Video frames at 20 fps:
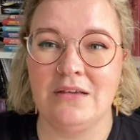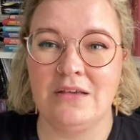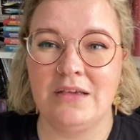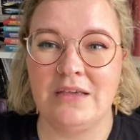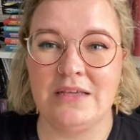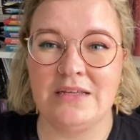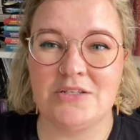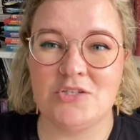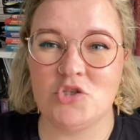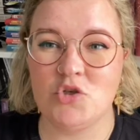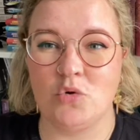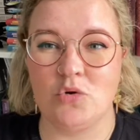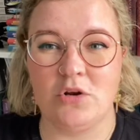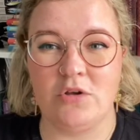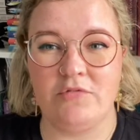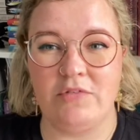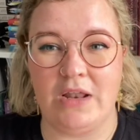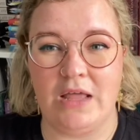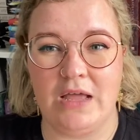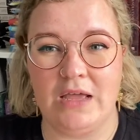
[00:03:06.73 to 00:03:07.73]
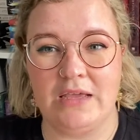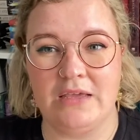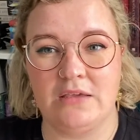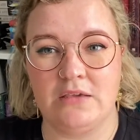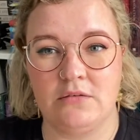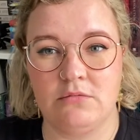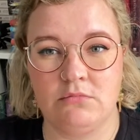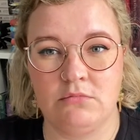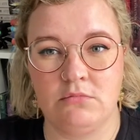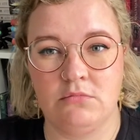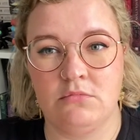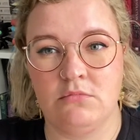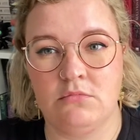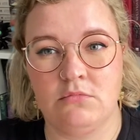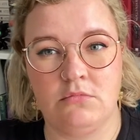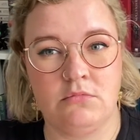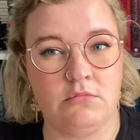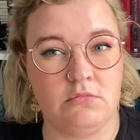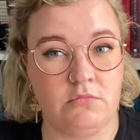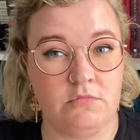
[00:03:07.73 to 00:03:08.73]
in sort of like
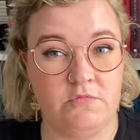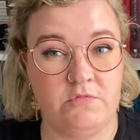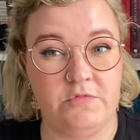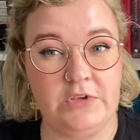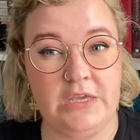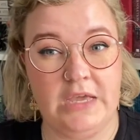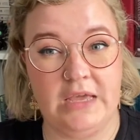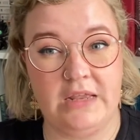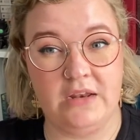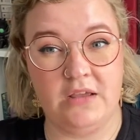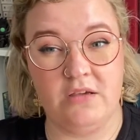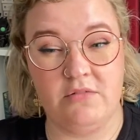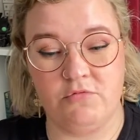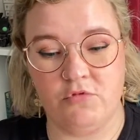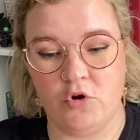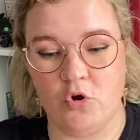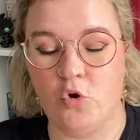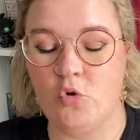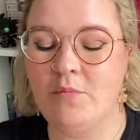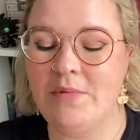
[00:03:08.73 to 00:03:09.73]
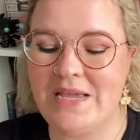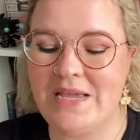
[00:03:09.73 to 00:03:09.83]
Vienna, Rome.